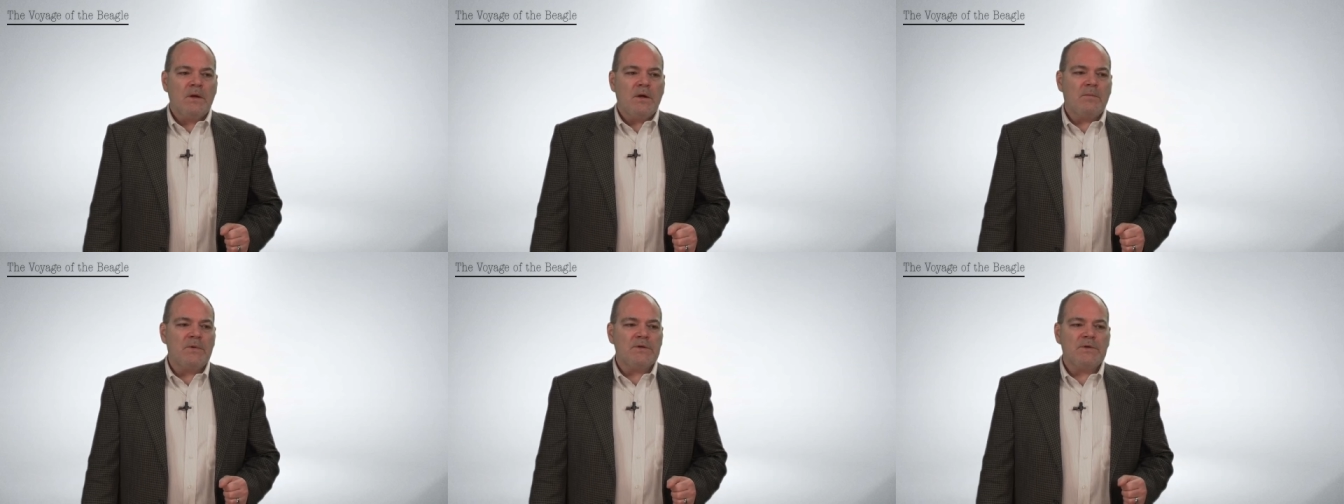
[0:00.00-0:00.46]

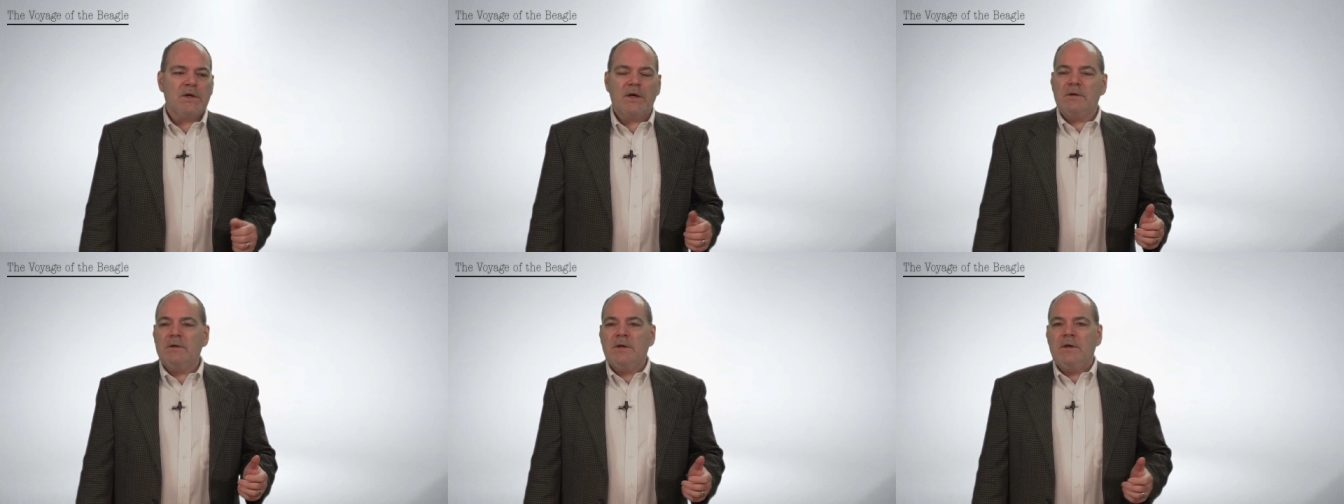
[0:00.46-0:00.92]
I must
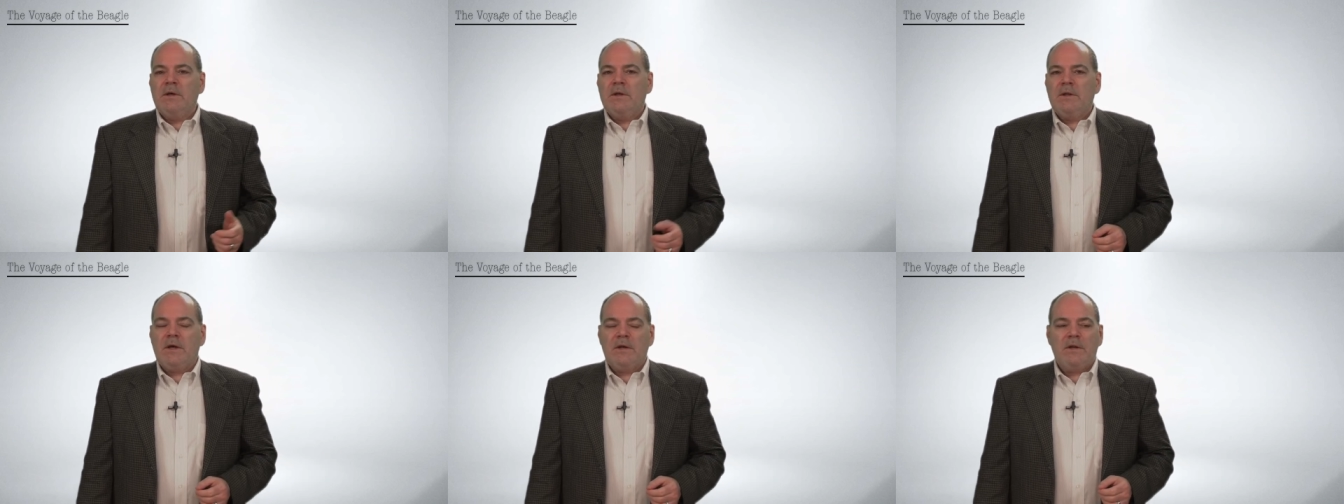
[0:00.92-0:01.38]
say
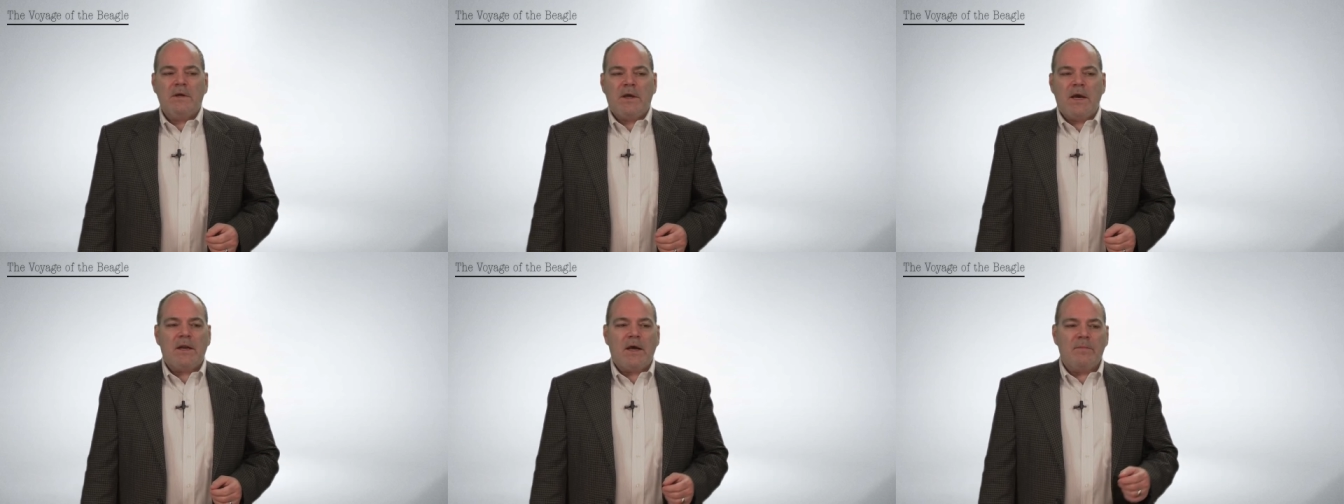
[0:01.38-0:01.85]
that
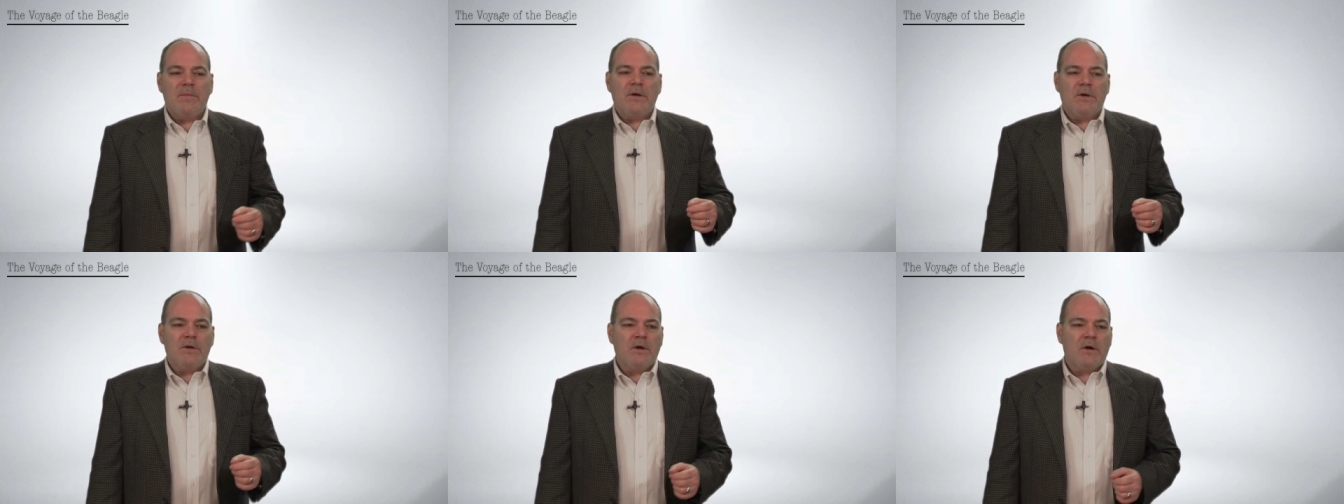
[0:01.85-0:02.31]
had I
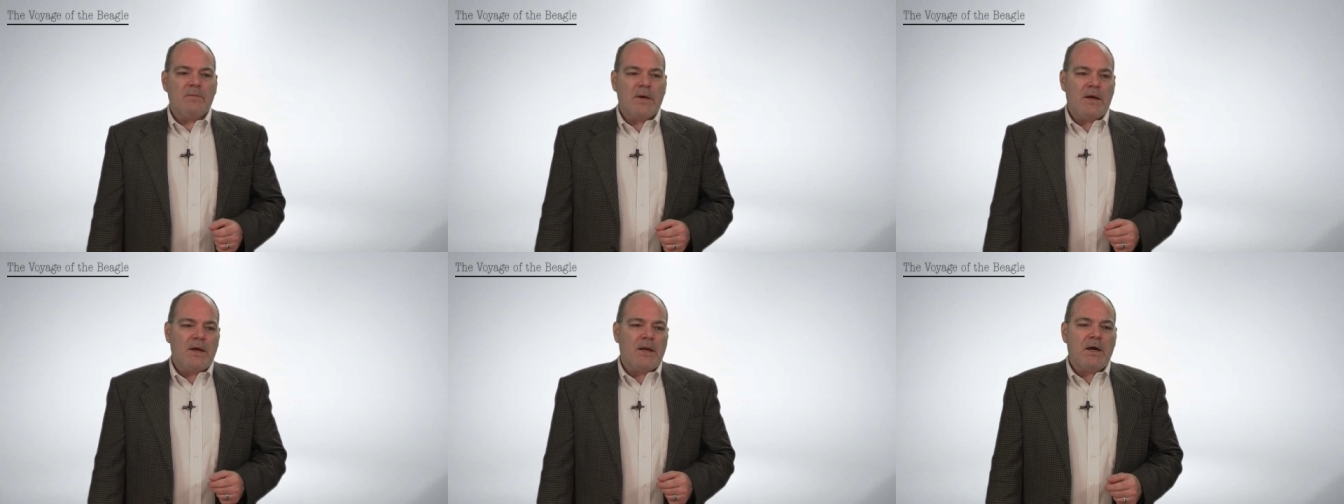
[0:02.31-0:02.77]
been a young man,